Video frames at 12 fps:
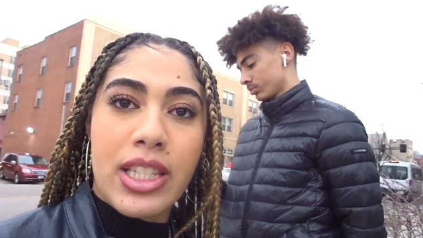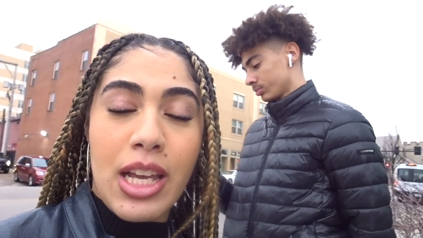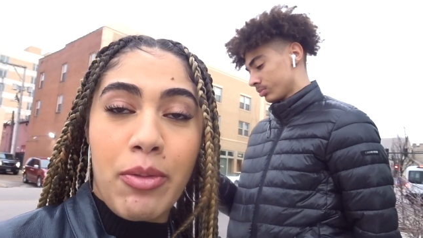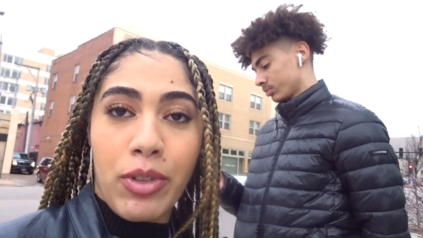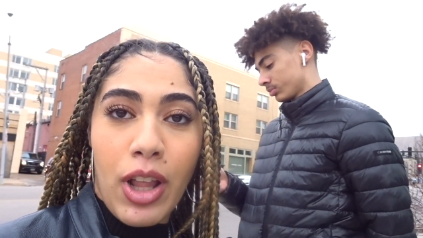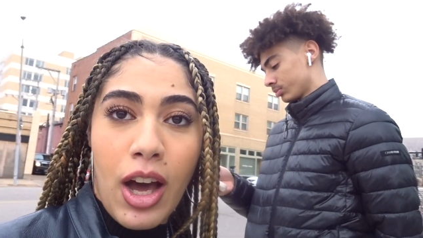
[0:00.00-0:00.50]

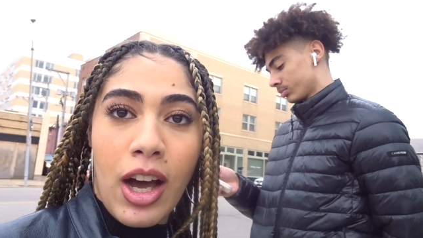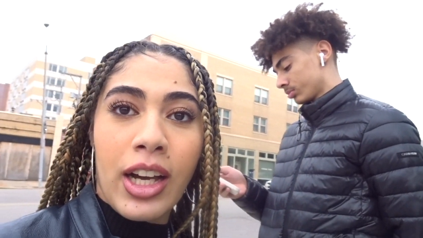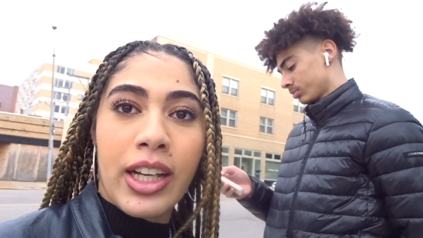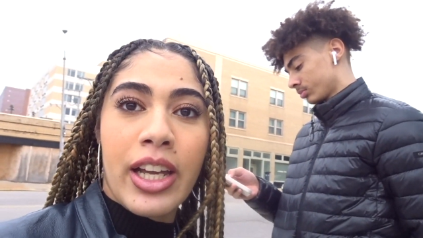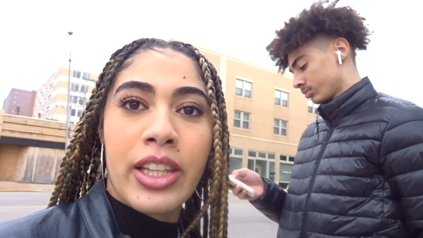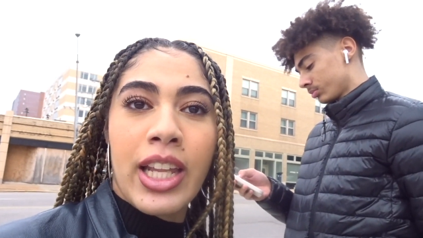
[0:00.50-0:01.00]
Speaker 1: same
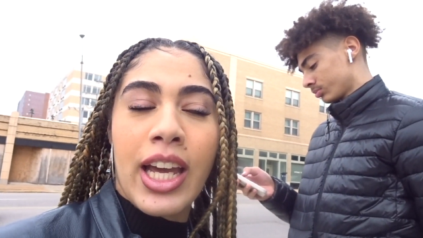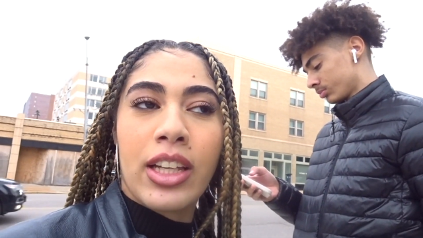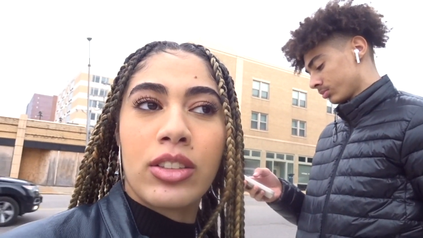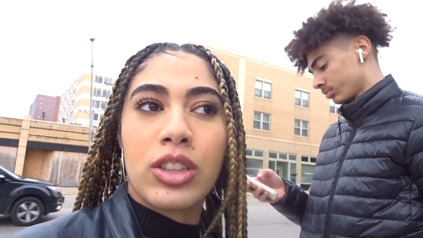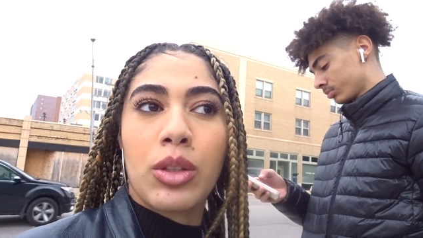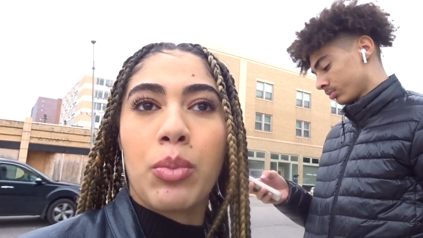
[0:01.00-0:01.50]
vlog, and
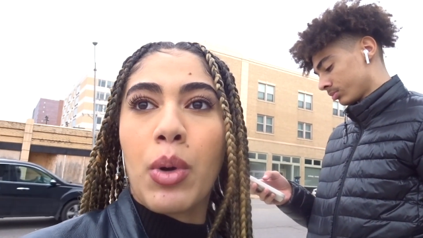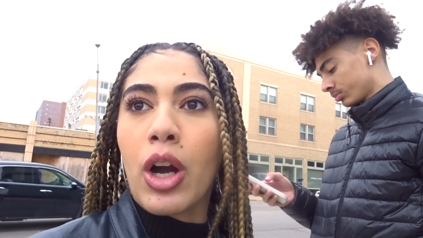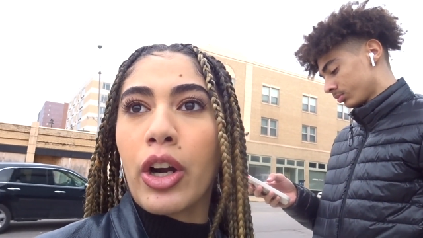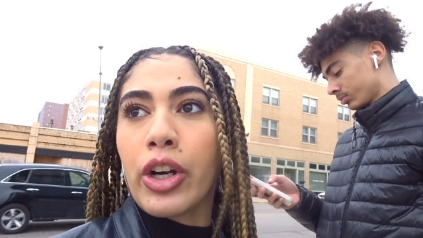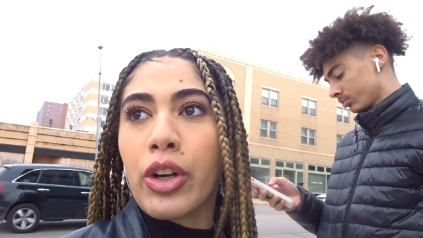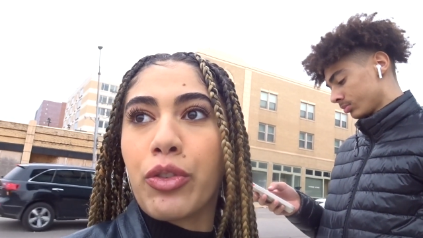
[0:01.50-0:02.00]
then
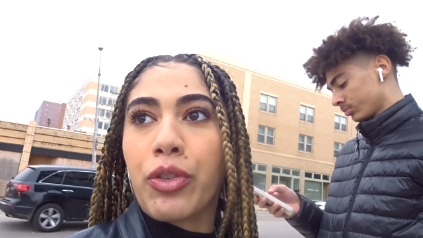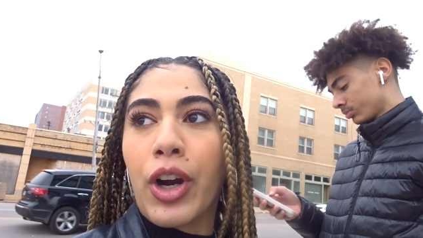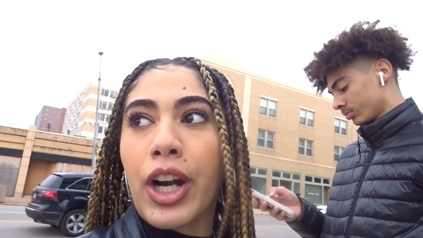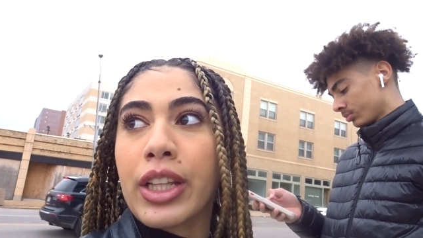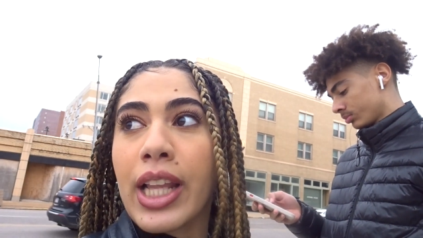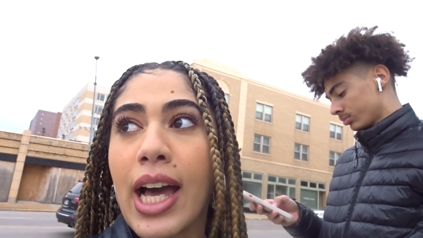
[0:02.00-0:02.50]
tomorrow for
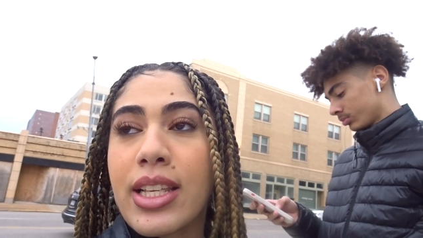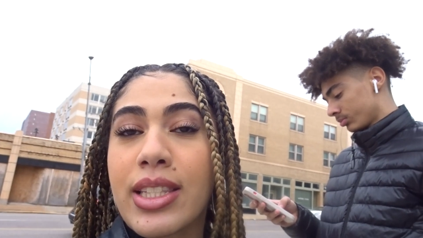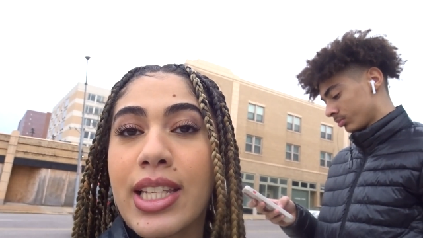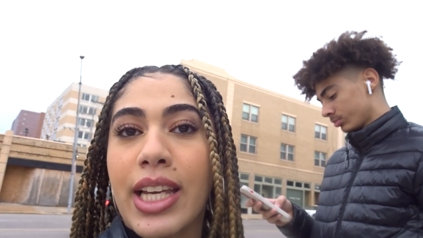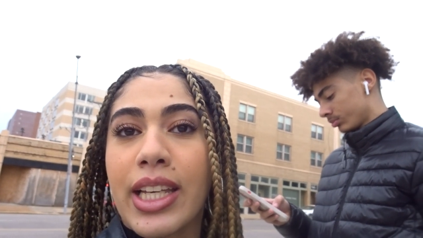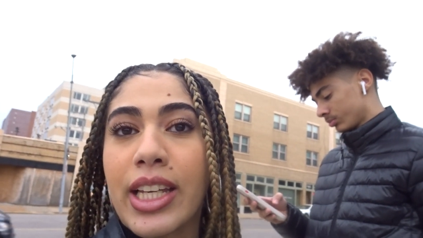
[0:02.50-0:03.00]
our
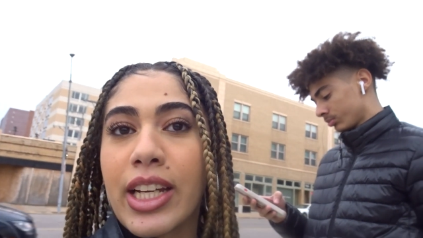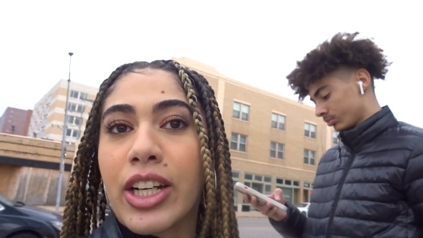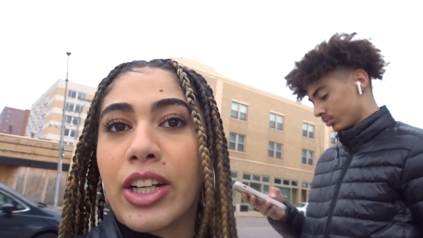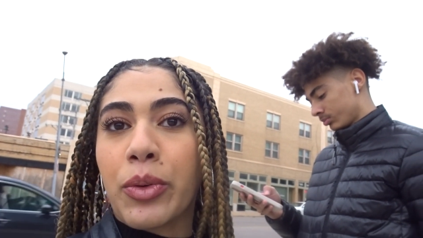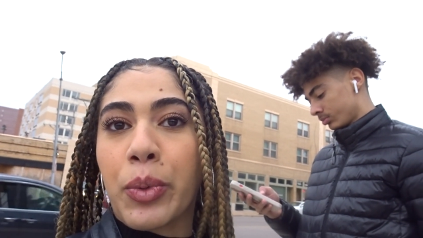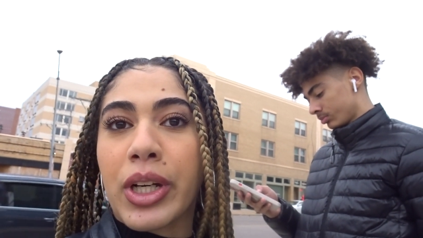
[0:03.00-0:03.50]
last day
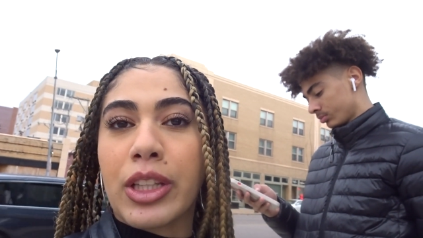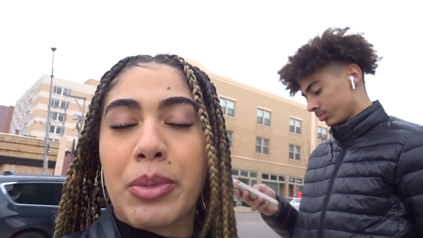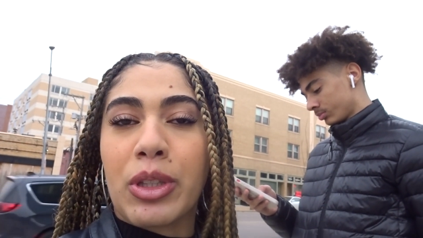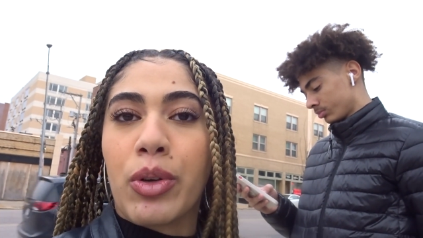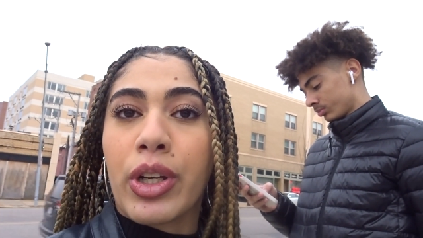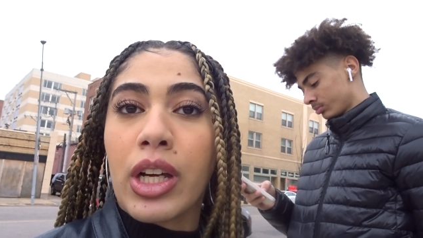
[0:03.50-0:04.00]
here, we're gonna
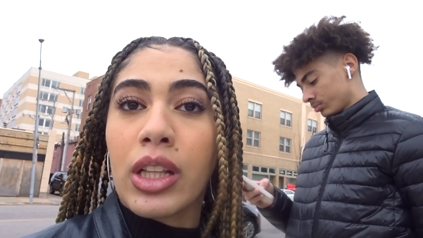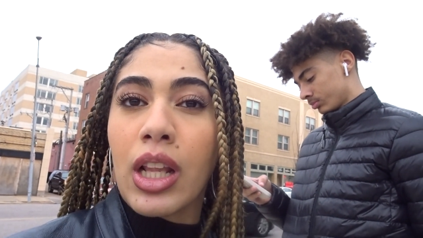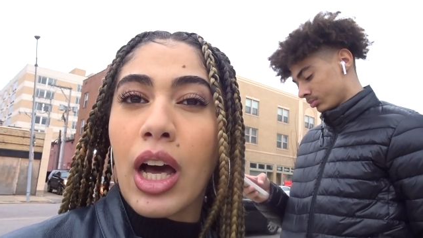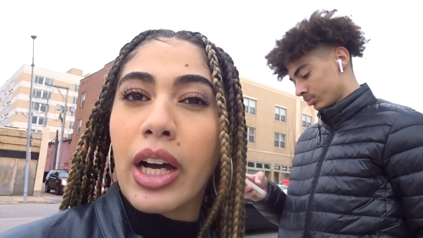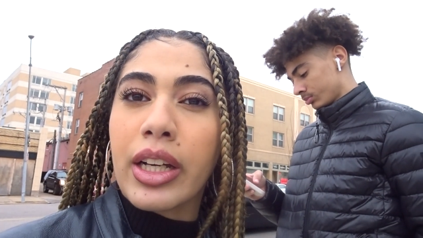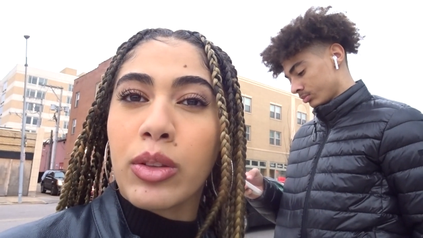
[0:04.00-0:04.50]
be doing a
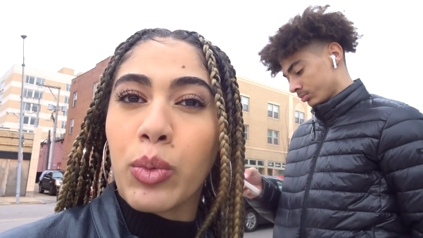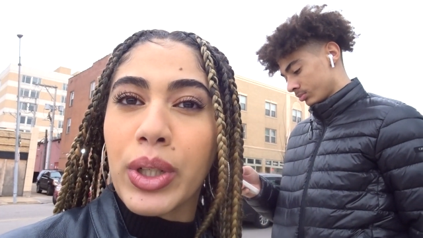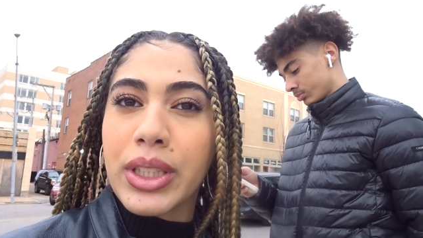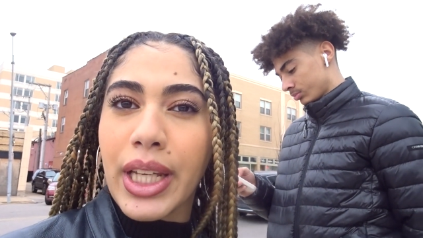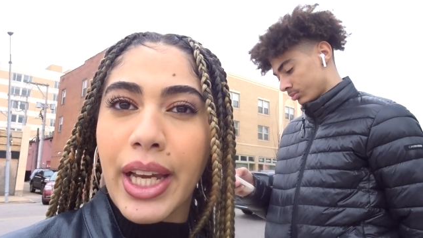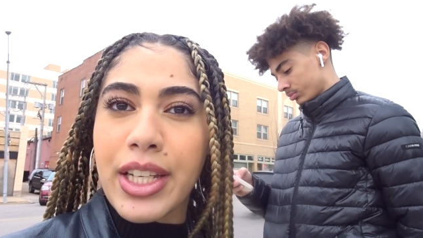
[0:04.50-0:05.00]
lot in
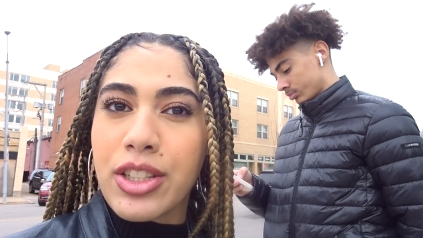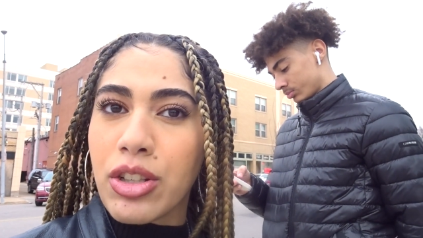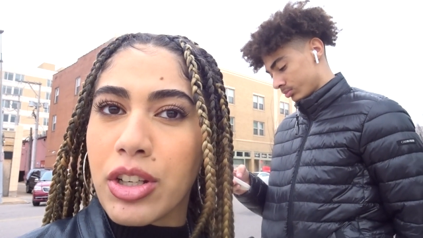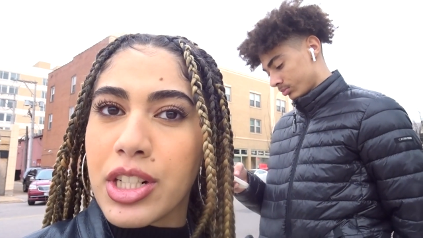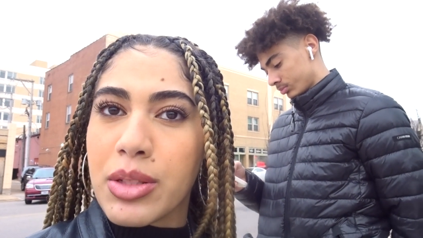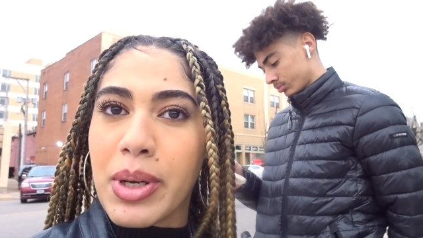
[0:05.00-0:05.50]
one day,
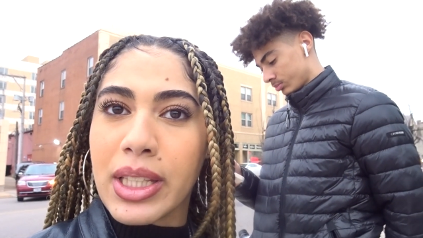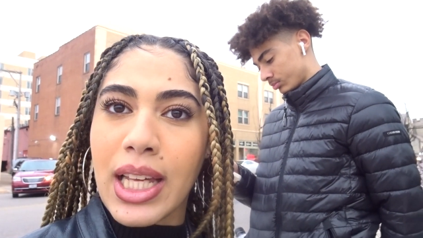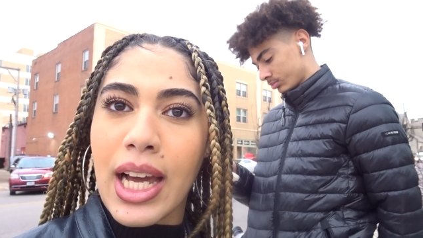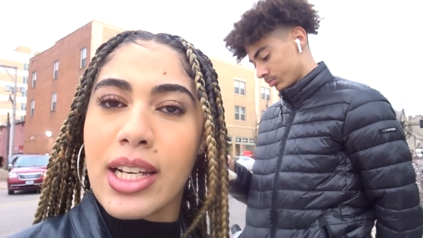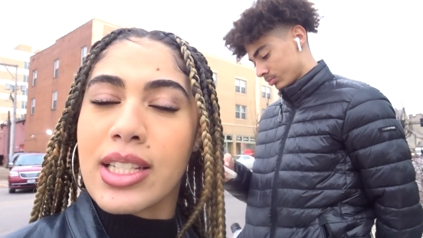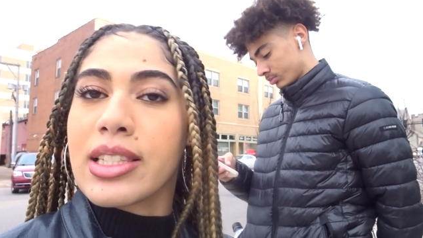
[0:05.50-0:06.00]
so I'll just make
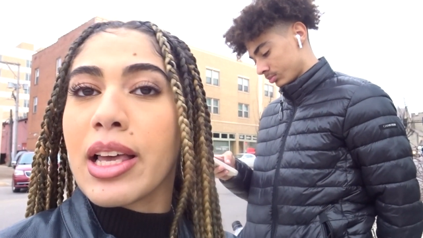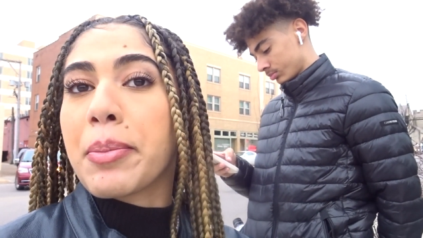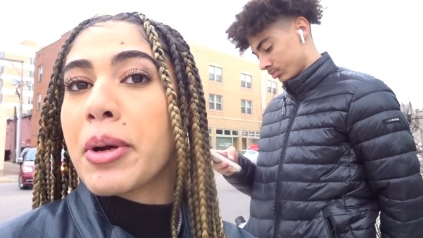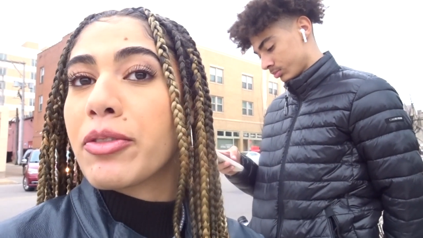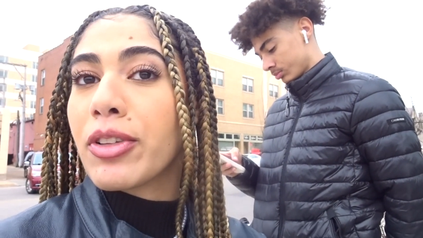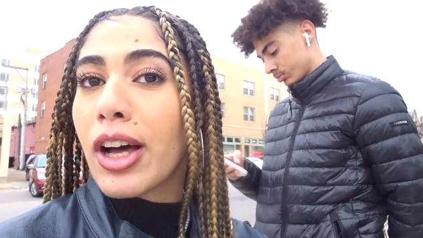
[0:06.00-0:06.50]
that a
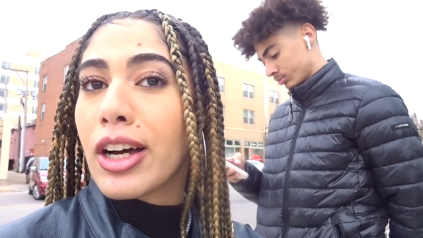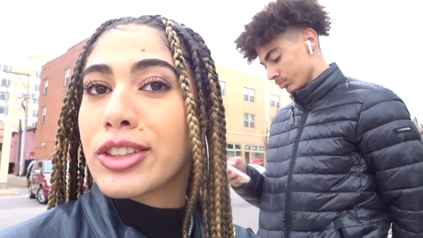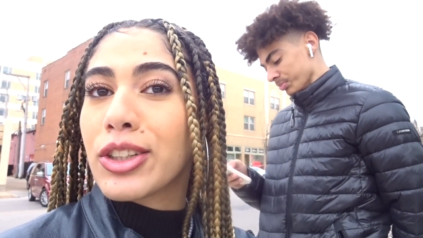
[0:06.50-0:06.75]
separate vlog.